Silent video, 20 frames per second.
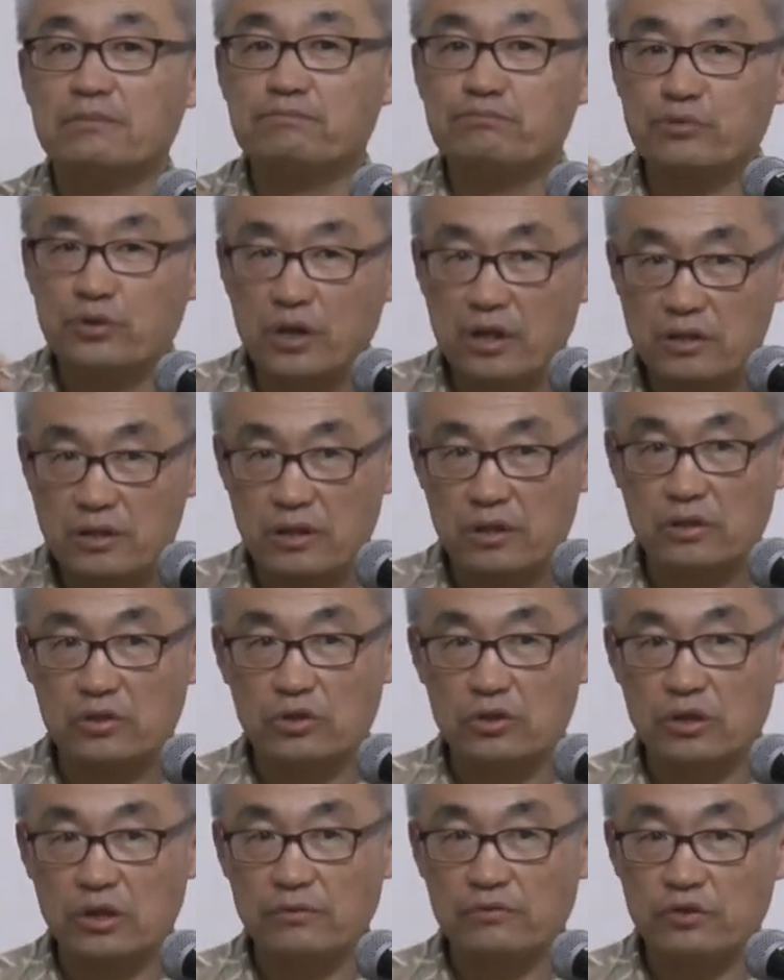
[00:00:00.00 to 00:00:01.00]

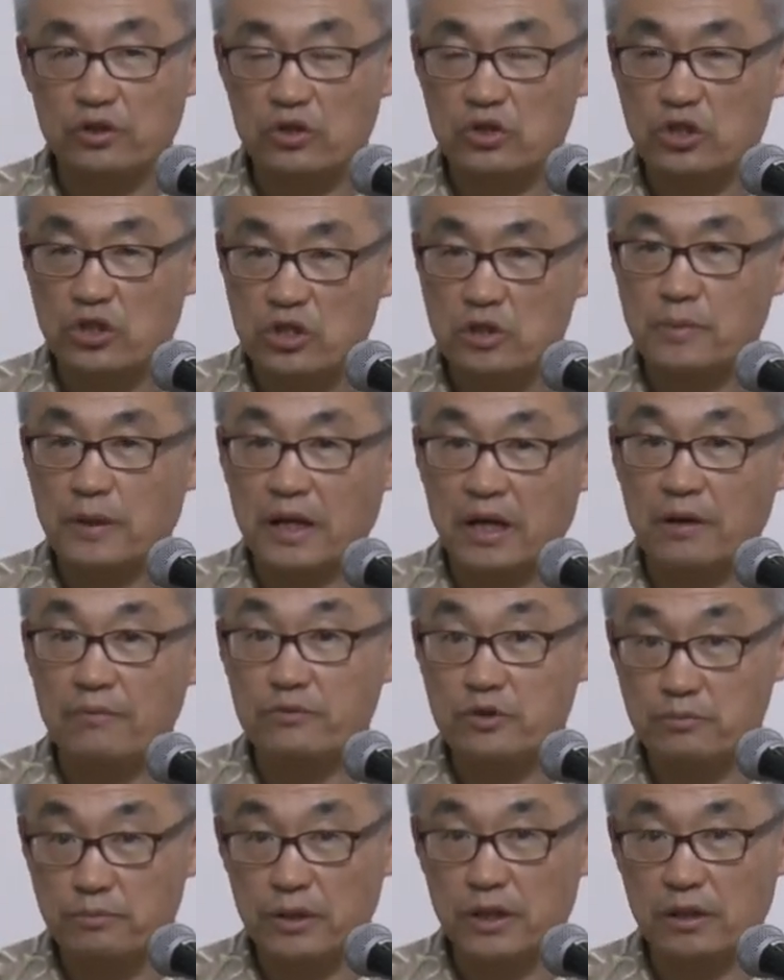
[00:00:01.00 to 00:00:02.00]
product, if the church
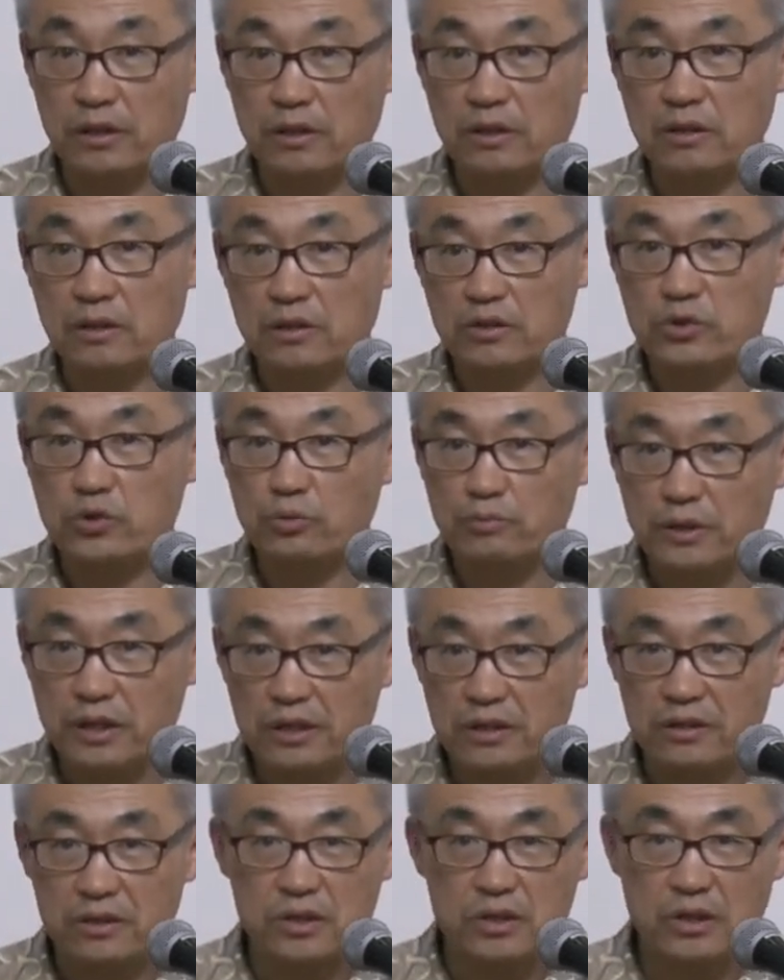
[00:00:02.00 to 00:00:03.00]
becomes big, so
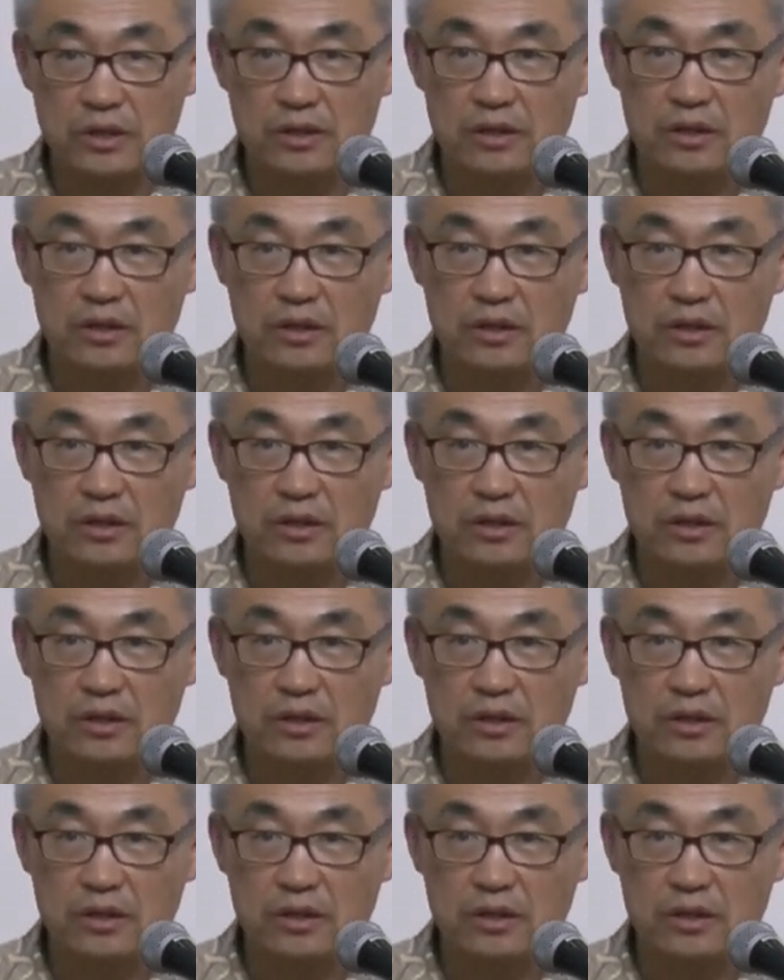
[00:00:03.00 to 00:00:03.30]
be it.